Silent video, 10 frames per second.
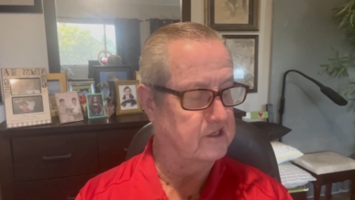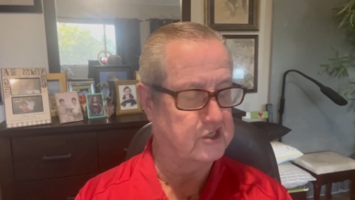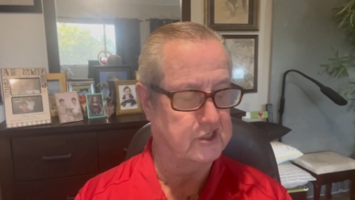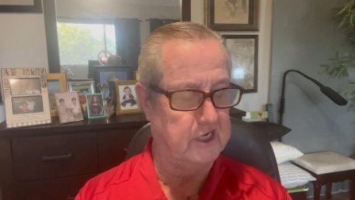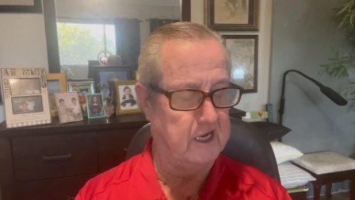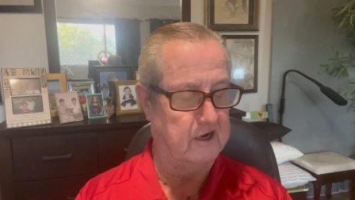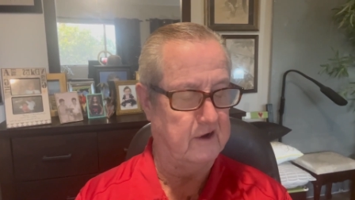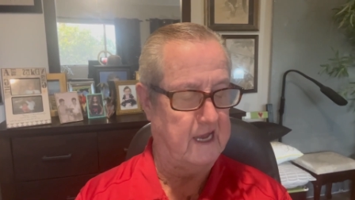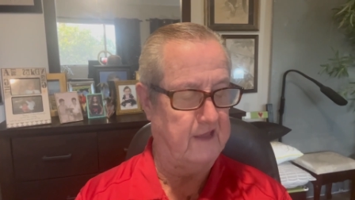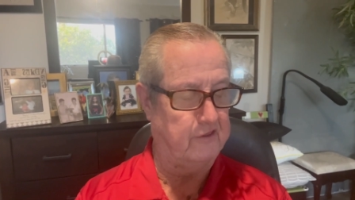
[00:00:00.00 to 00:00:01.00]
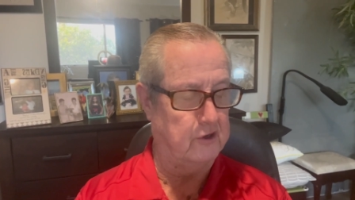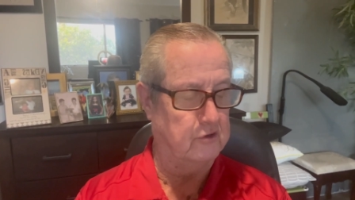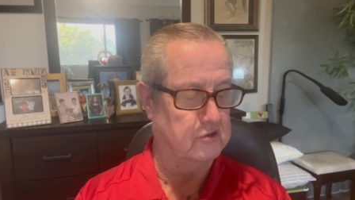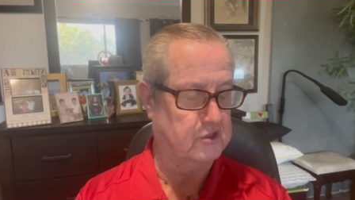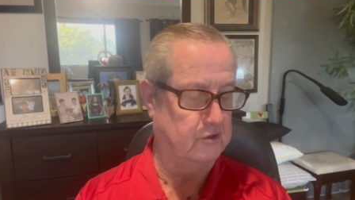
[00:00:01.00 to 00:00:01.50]
sneer at
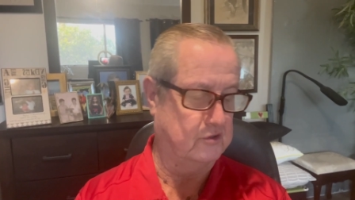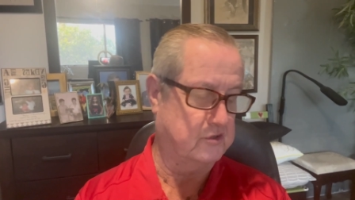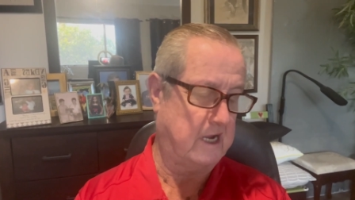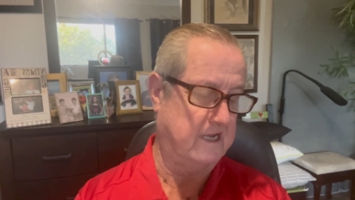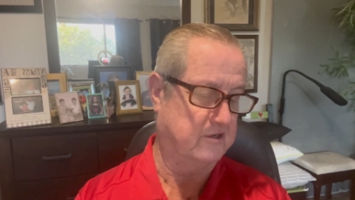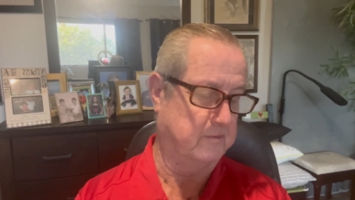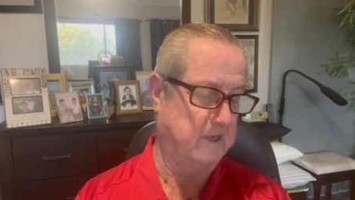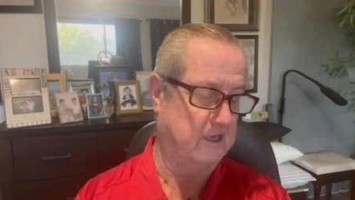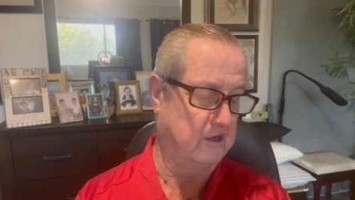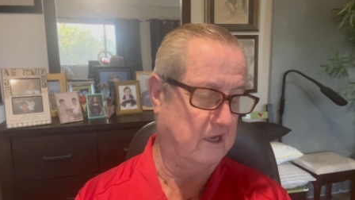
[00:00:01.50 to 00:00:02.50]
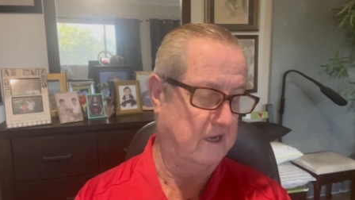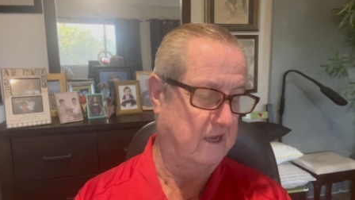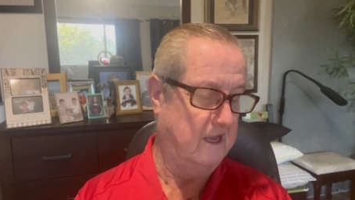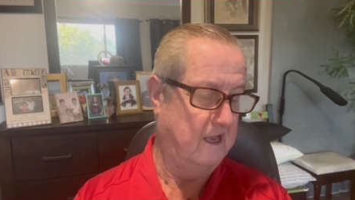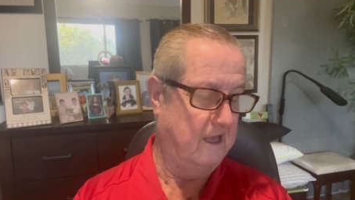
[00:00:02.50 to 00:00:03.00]
those who try to be good.
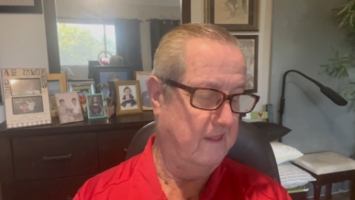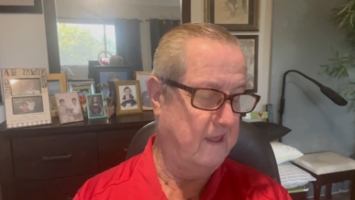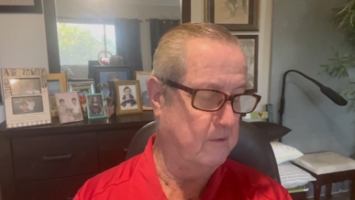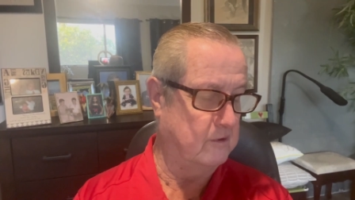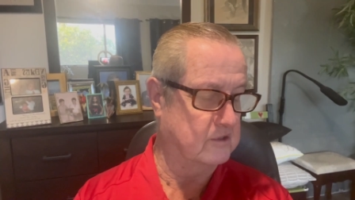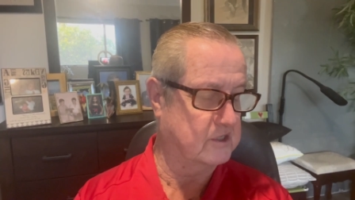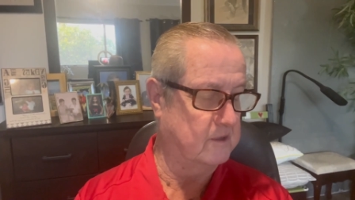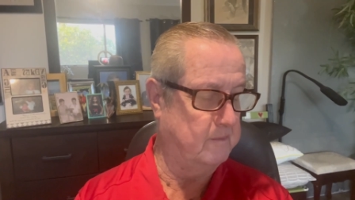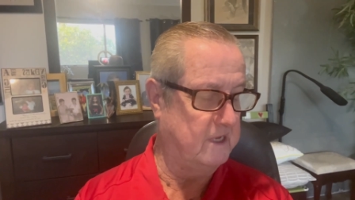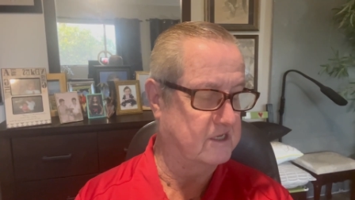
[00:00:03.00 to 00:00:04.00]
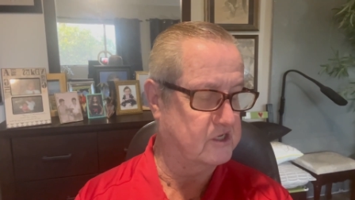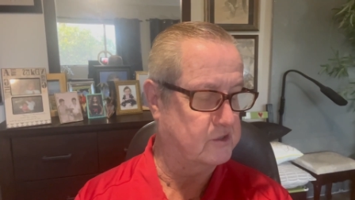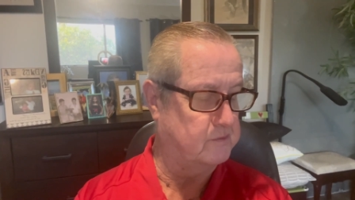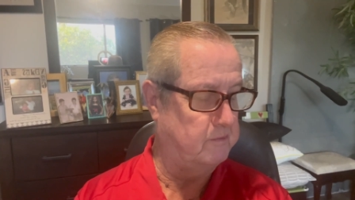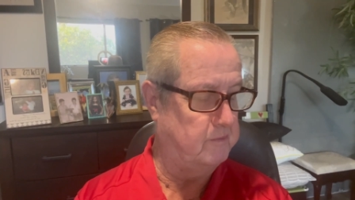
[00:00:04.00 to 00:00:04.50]
They will be,
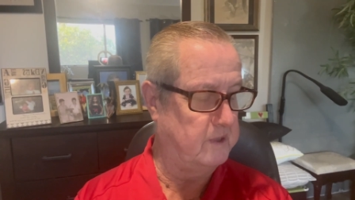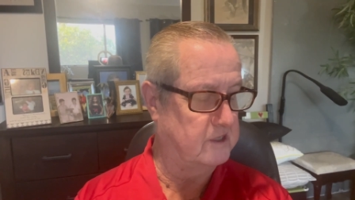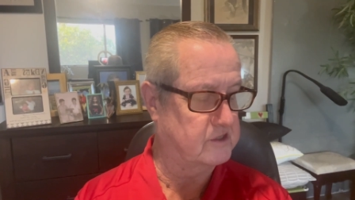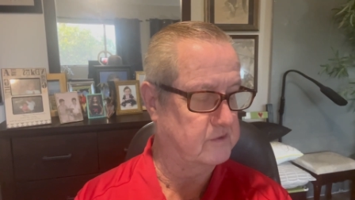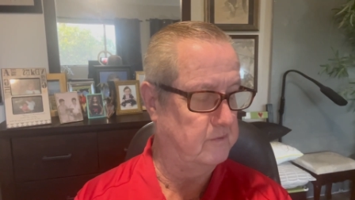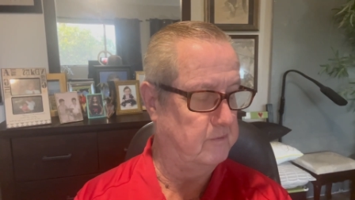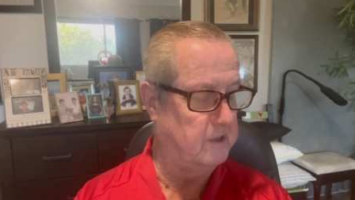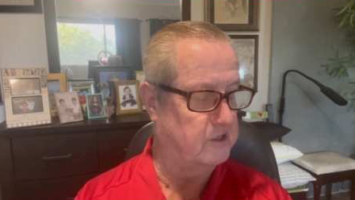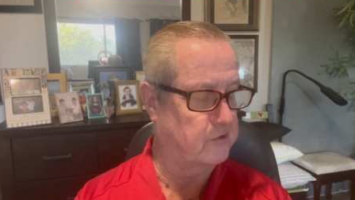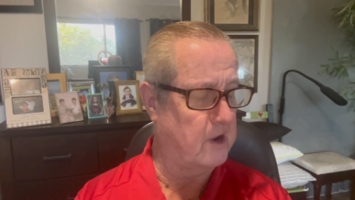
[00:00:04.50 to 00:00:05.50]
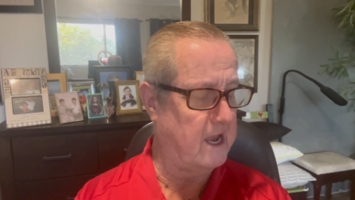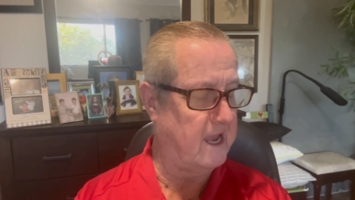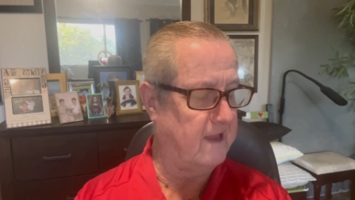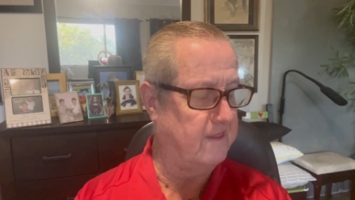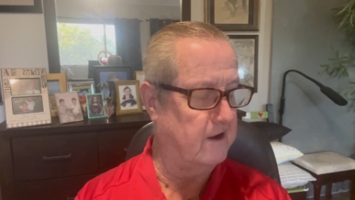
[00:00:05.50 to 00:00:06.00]
be
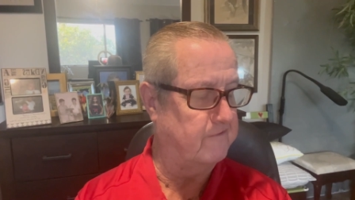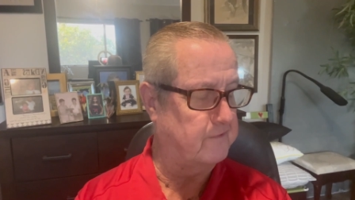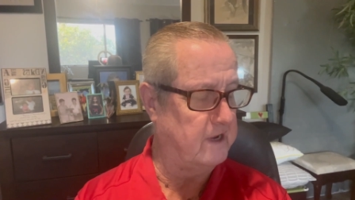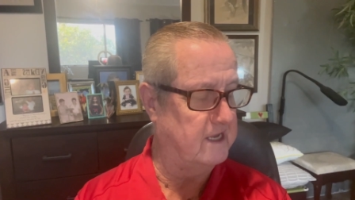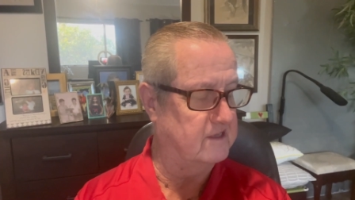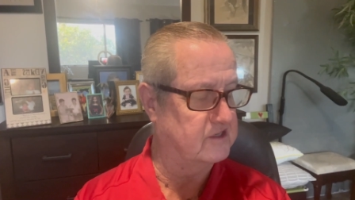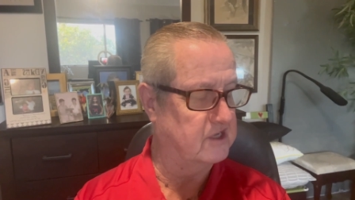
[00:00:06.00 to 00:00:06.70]
betray their friends.